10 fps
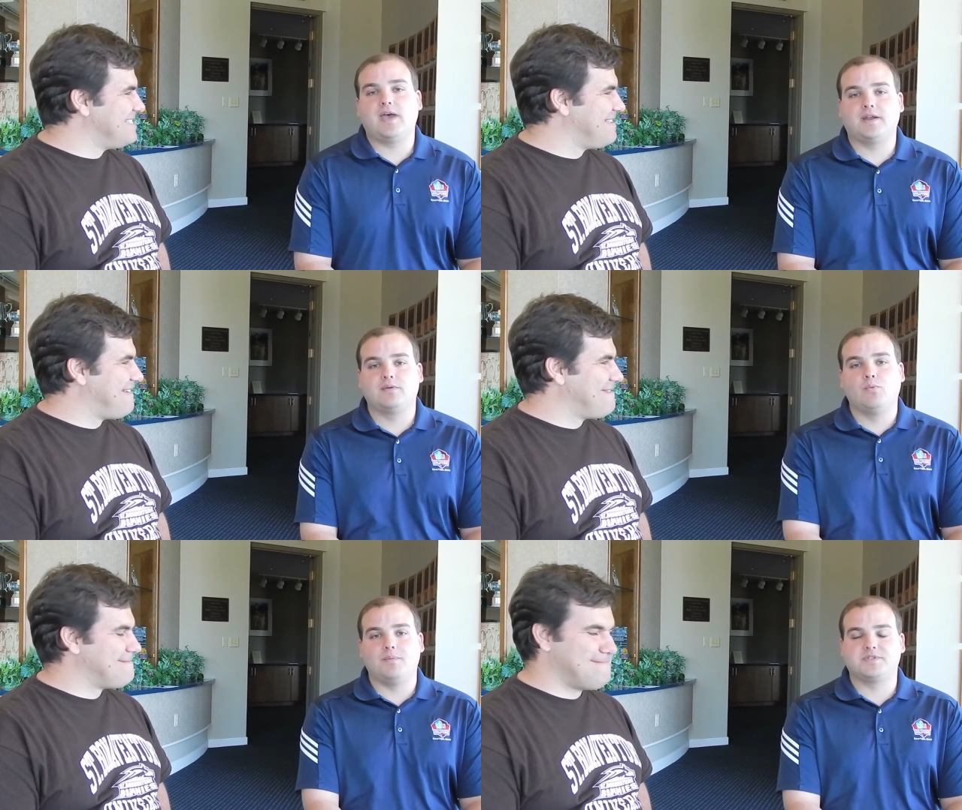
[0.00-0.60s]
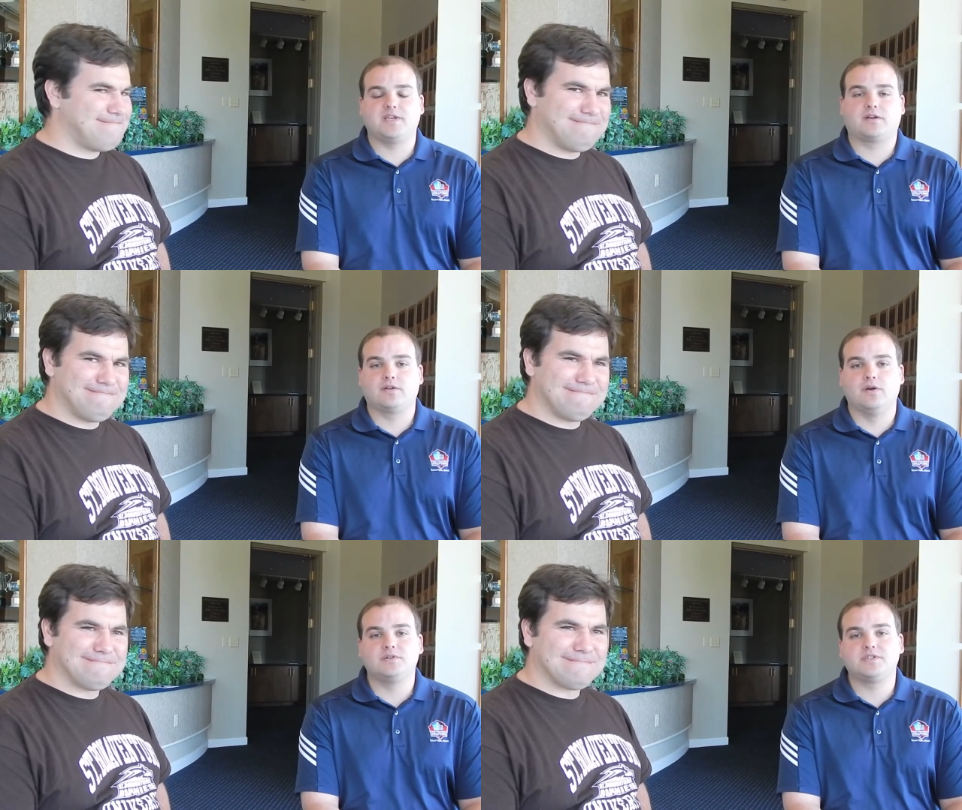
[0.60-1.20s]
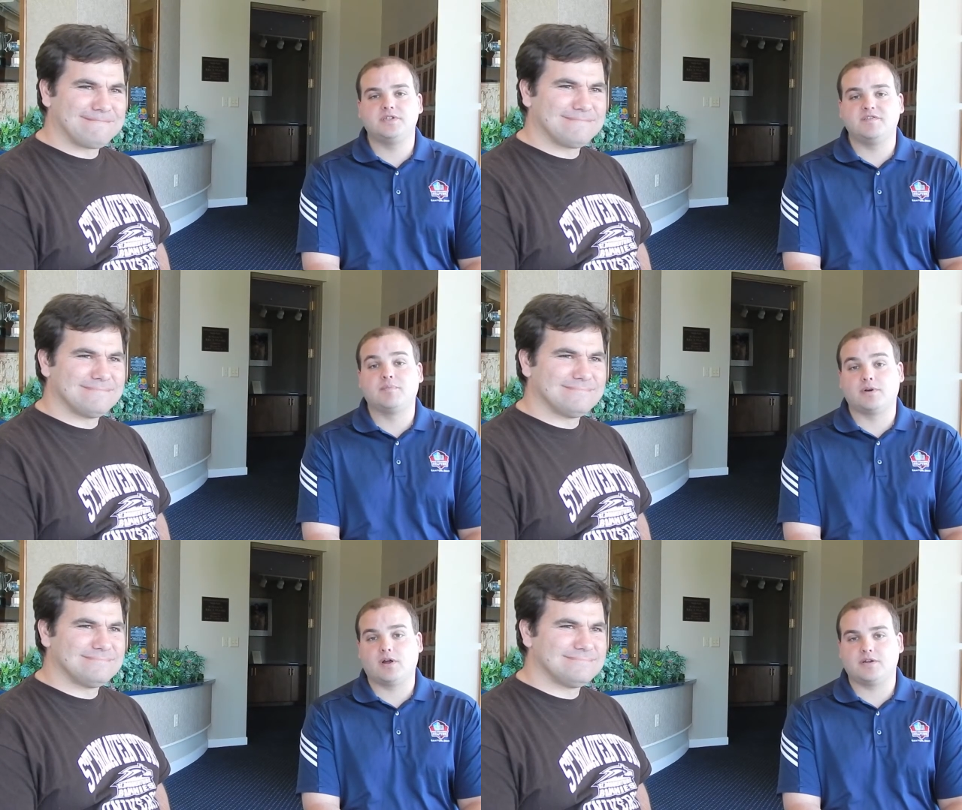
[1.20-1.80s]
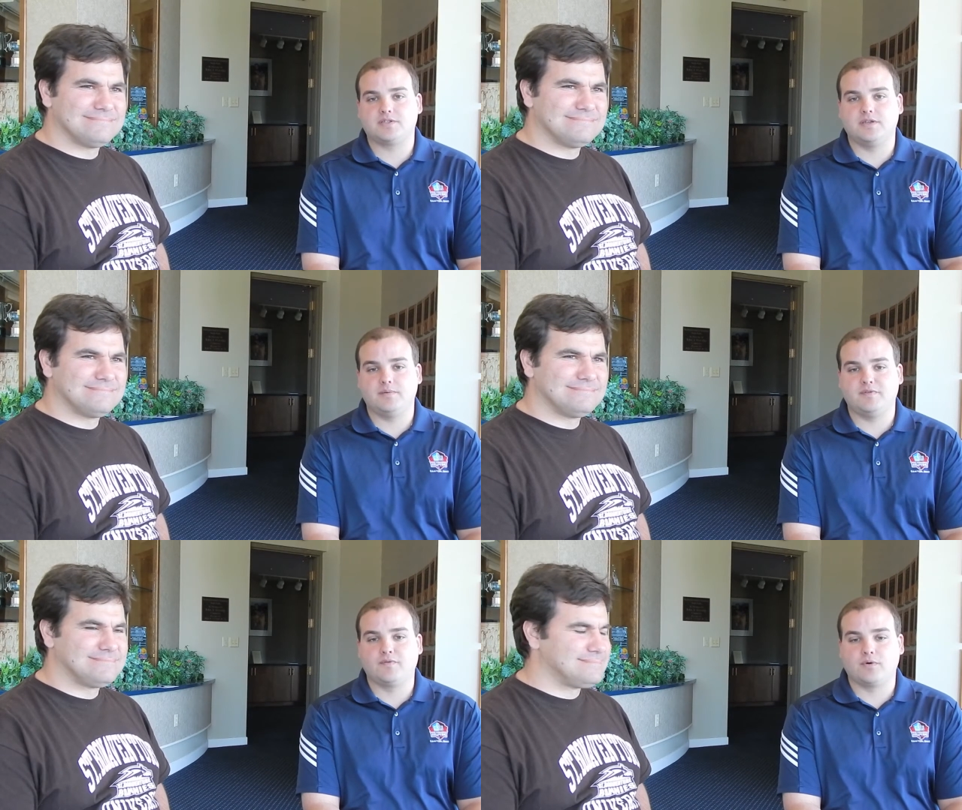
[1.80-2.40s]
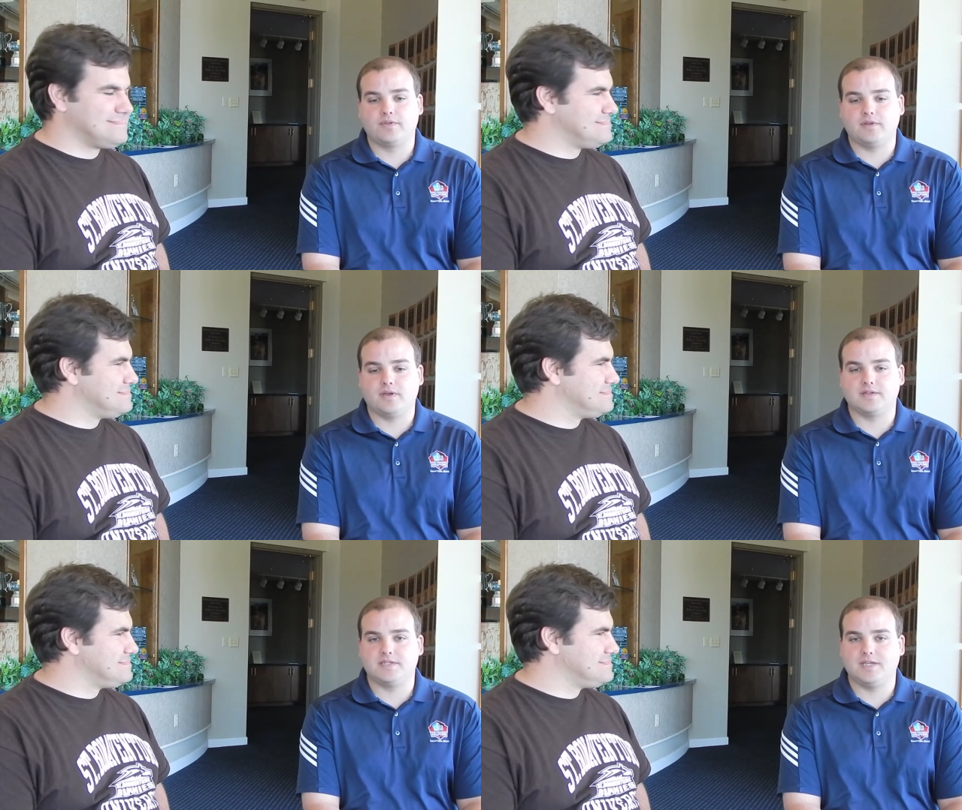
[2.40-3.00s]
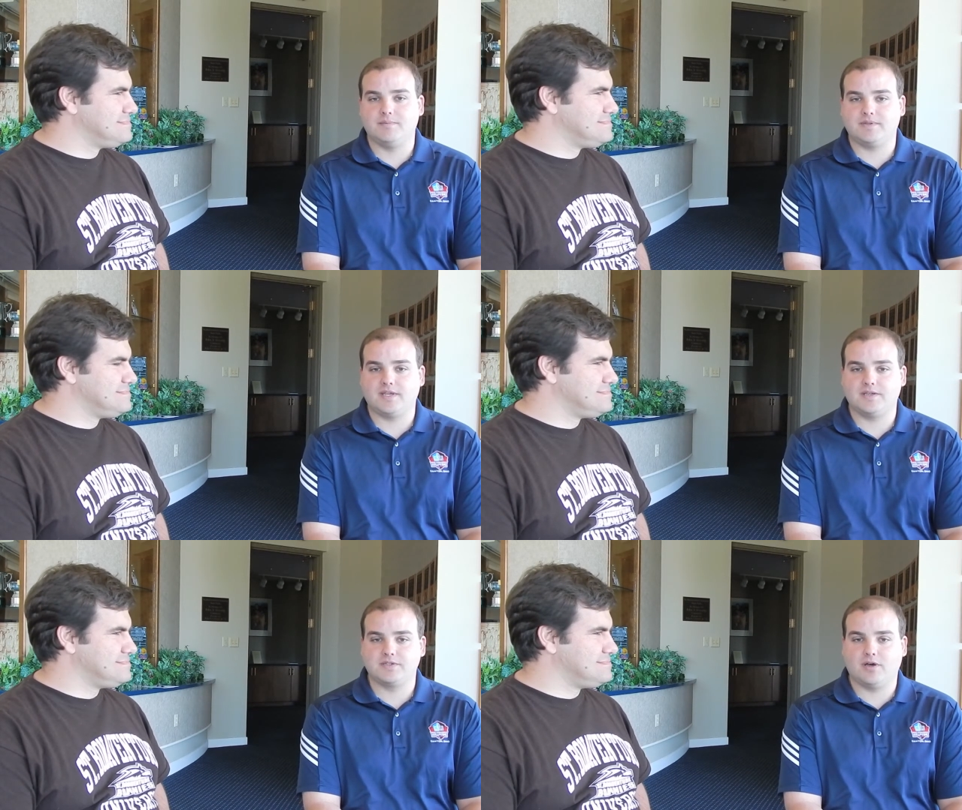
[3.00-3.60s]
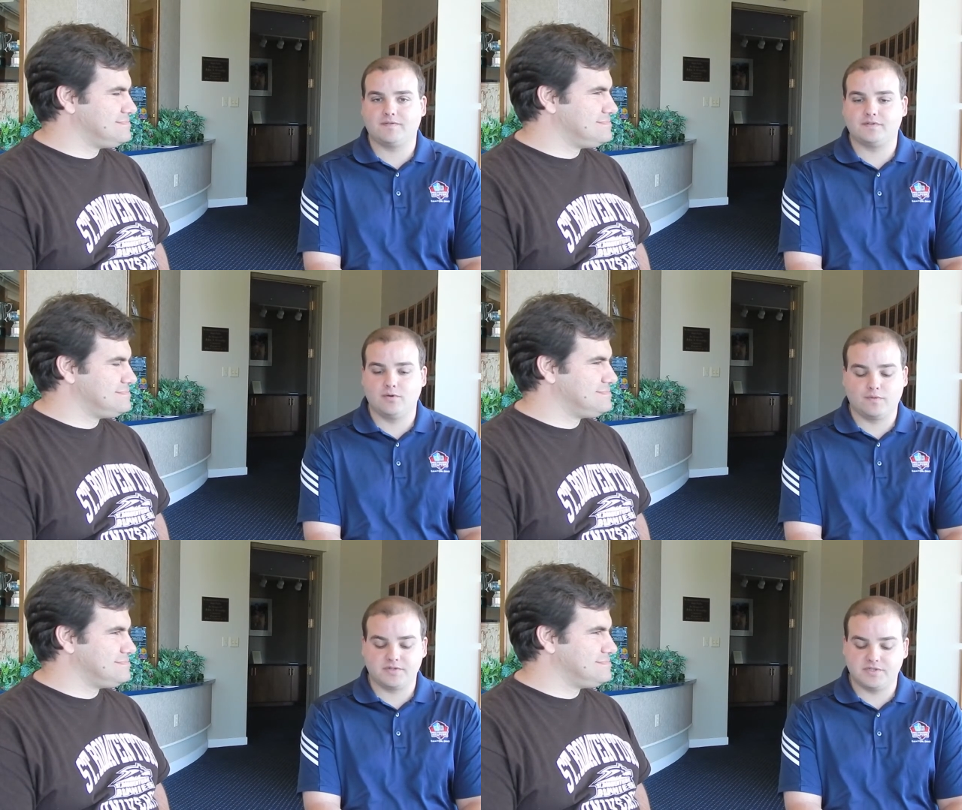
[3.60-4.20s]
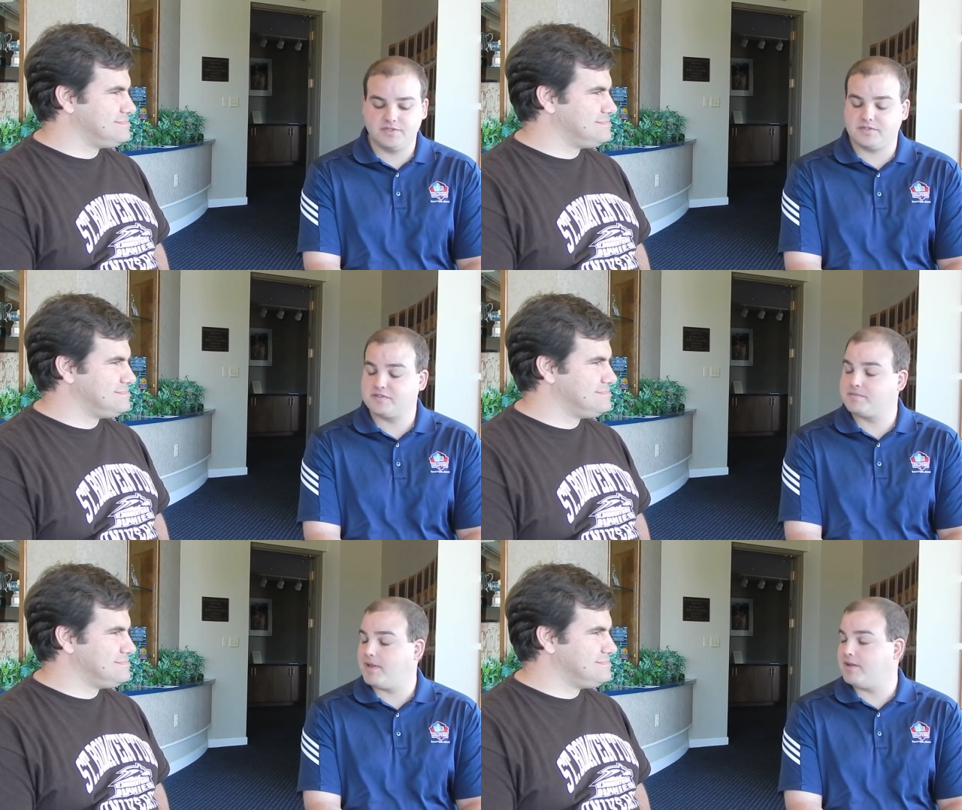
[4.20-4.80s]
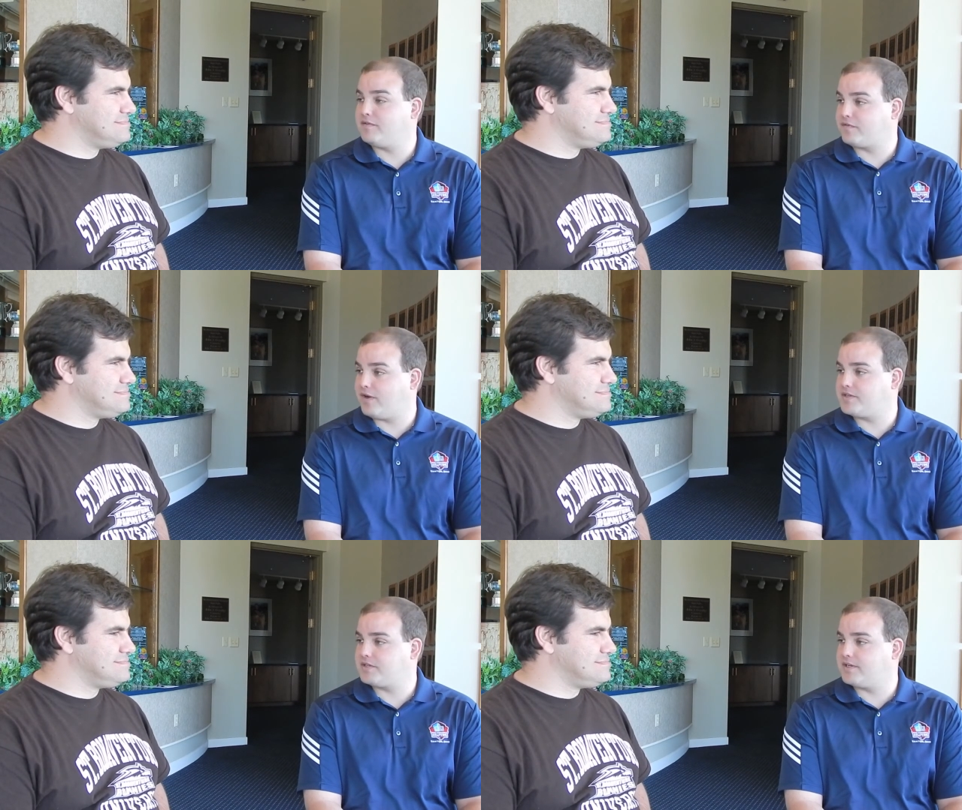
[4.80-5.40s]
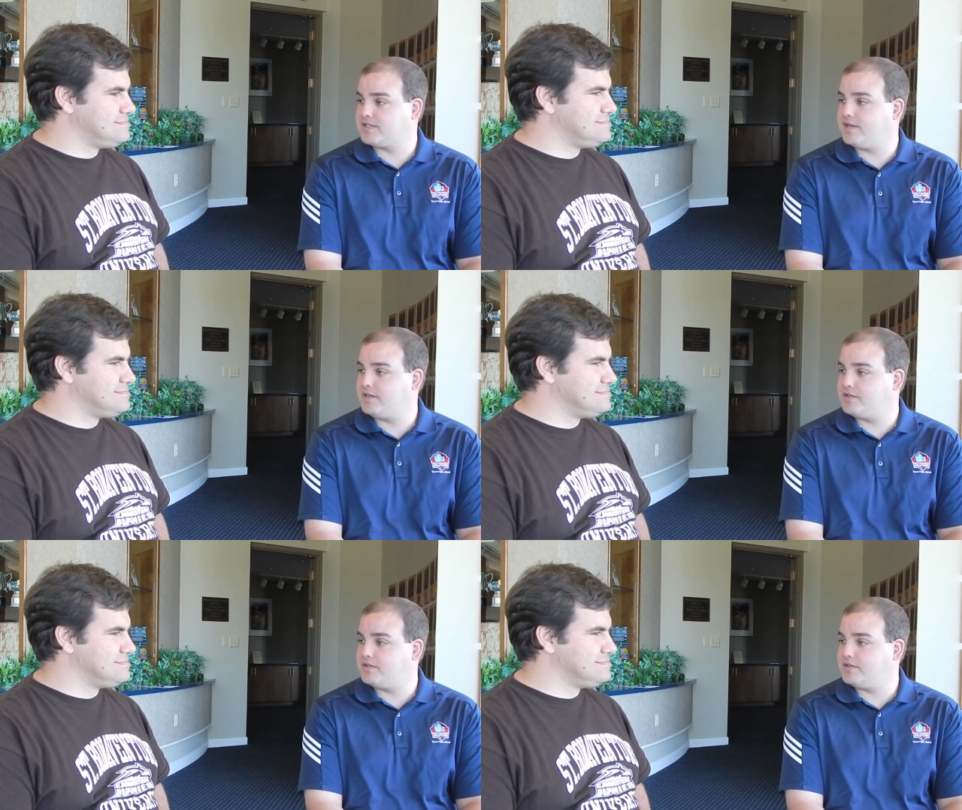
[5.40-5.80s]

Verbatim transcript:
Speaker 1: head women's soccer coach Steve Brdarski before the uh, team takes off to go overseas to Spain and France on a 10-day